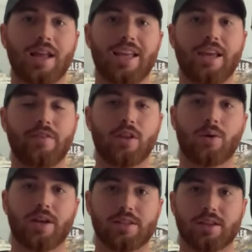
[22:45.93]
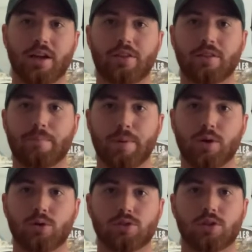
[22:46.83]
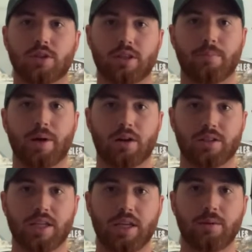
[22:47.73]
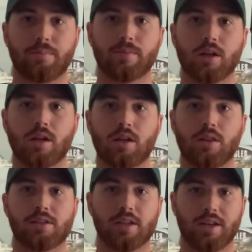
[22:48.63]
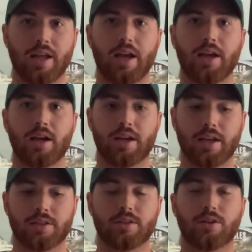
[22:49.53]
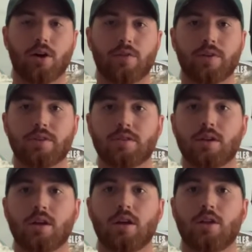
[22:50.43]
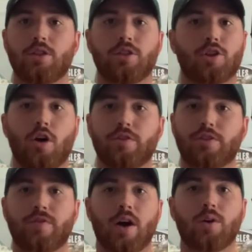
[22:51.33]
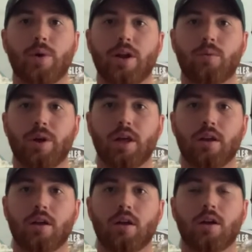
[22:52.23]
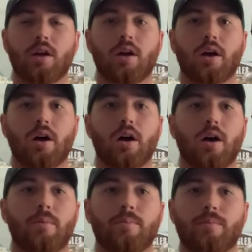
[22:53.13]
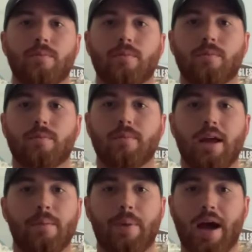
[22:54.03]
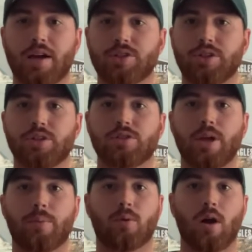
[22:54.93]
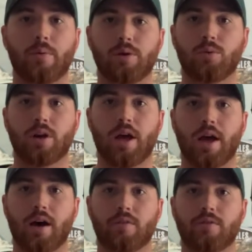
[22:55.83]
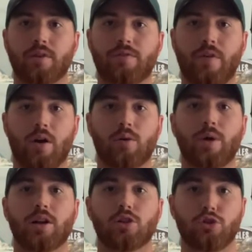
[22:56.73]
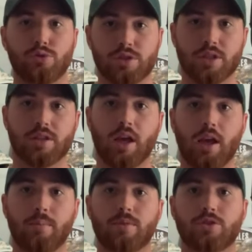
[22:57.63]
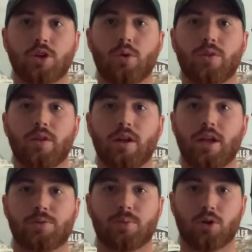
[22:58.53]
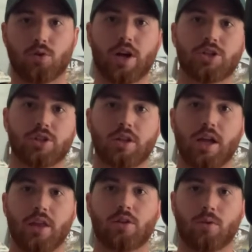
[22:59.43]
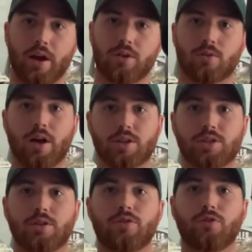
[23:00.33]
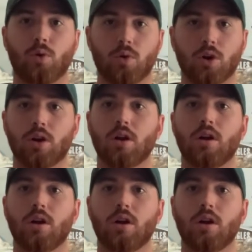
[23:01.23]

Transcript: Even though I did say I think the Bills looked like the better team Sunday against the Dolphins found a way to win. In past years, they probably would have found a way to lose this game. So it's progression in the right direction for